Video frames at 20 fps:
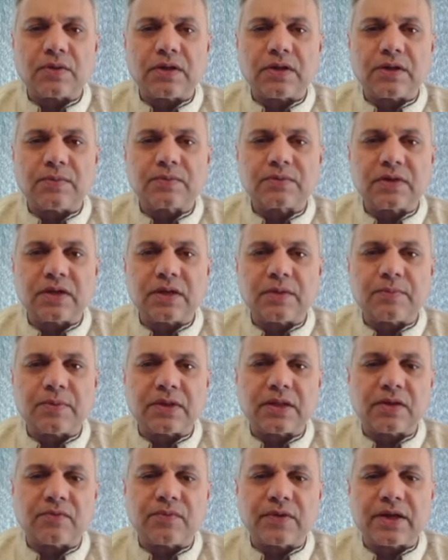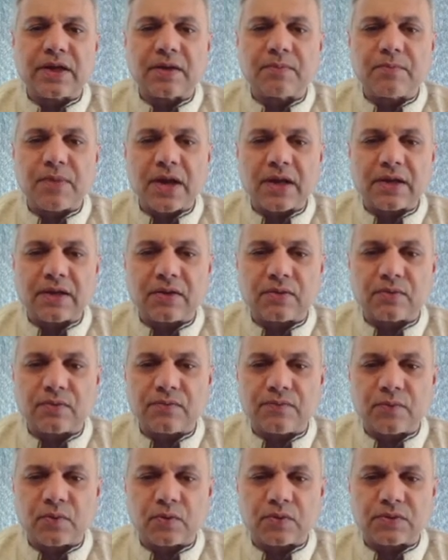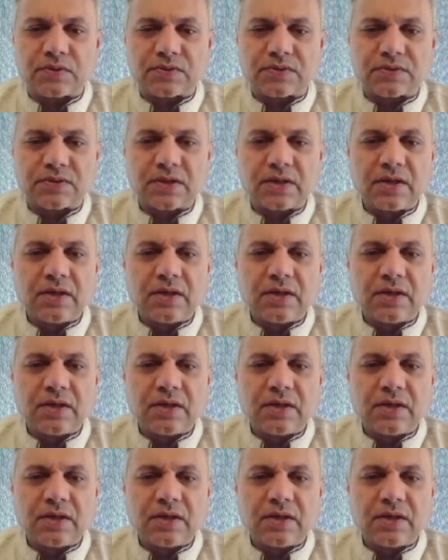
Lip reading: deep sleep, and then we get back into a focus.